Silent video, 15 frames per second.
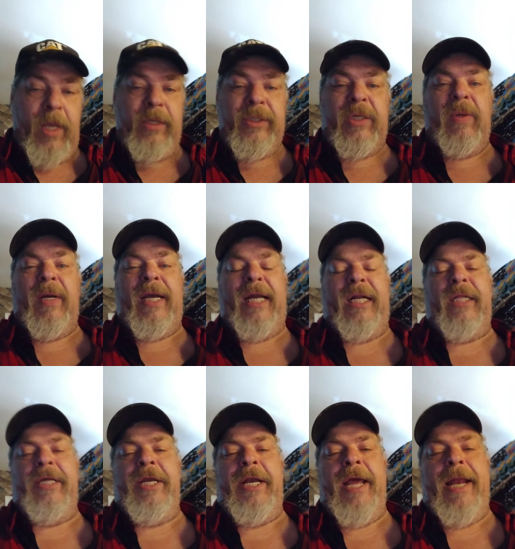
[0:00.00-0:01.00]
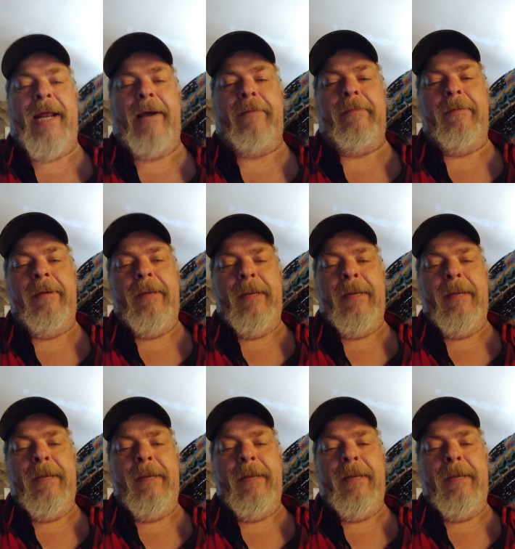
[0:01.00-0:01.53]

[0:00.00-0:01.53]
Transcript: So I got to clean that out.